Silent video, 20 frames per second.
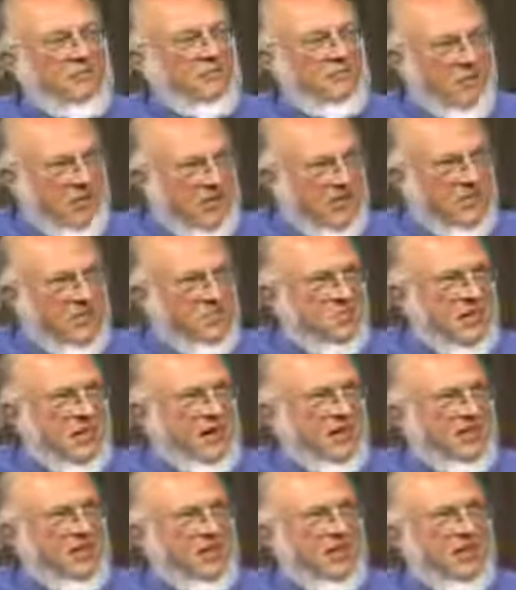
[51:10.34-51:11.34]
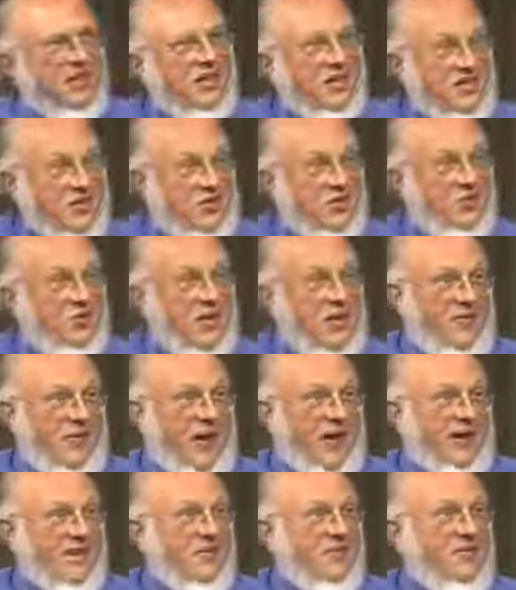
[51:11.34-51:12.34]
participate, because you do have
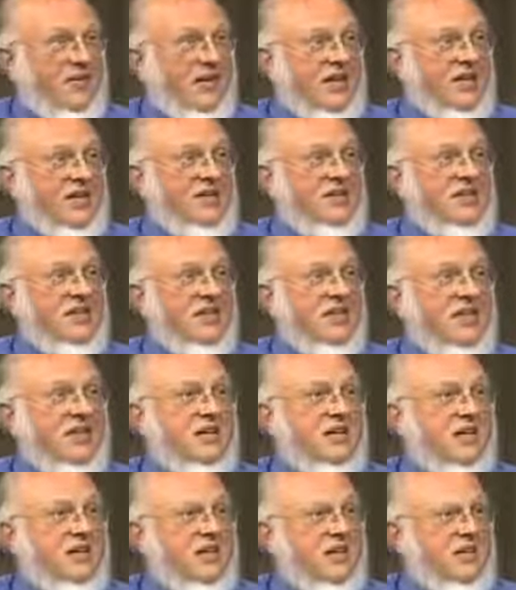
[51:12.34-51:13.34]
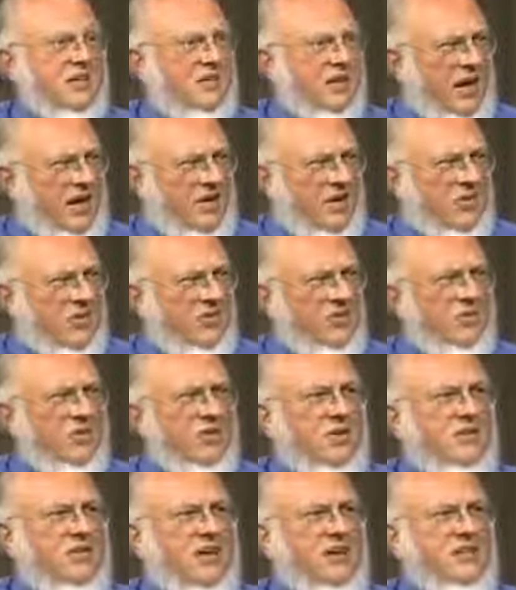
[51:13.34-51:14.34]
activities, I know you do
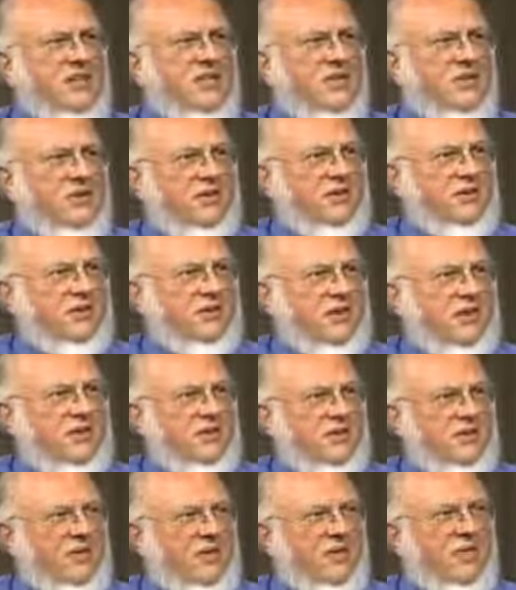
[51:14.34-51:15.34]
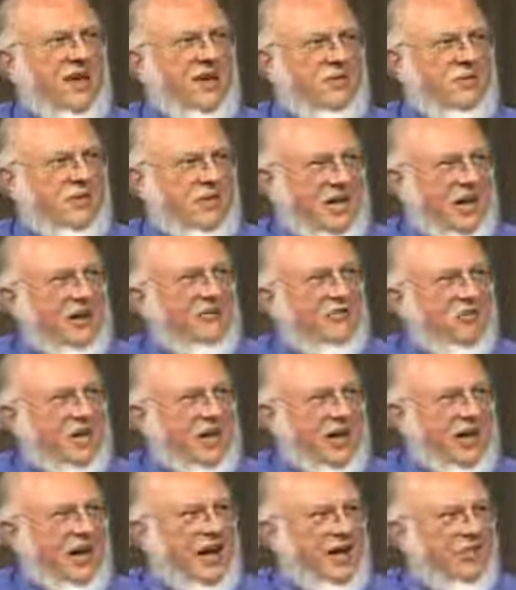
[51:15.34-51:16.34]
events that are available to
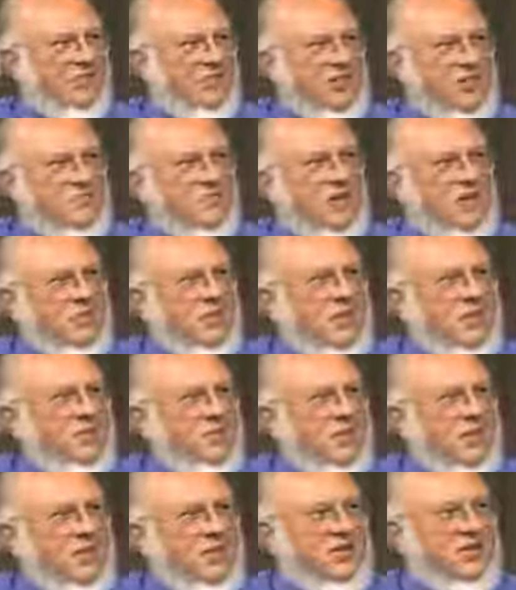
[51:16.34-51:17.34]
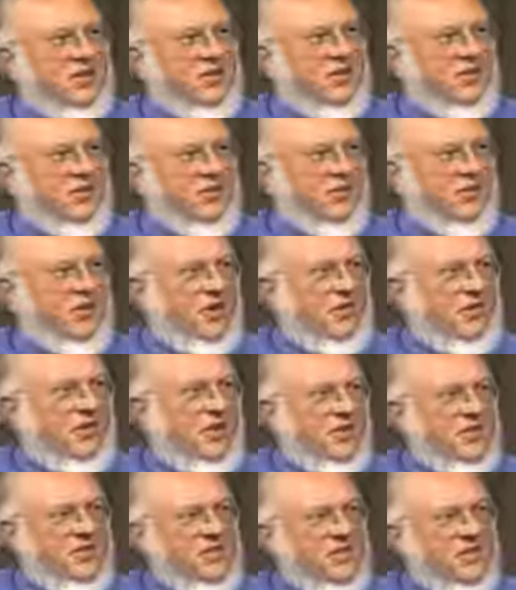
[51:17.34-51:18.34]
everybody, not just people in the military or
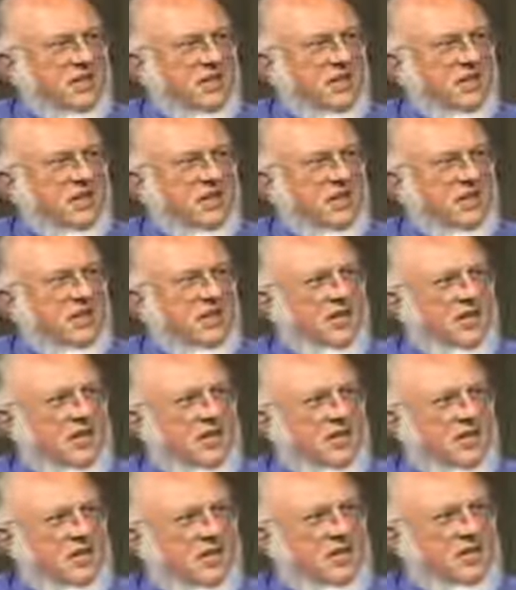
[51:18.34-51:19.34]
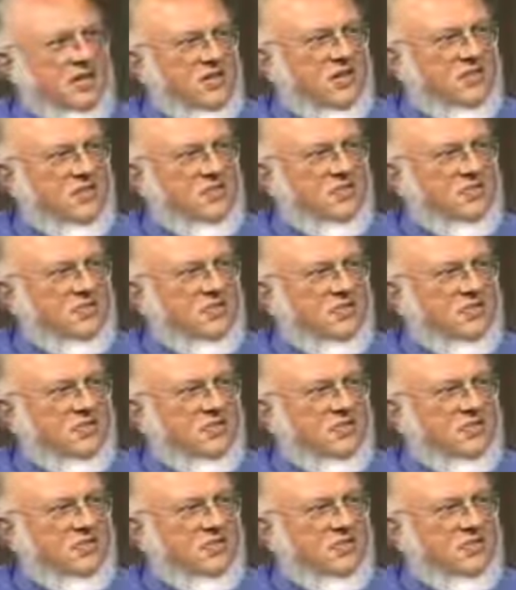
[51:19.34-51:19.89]
veterans. So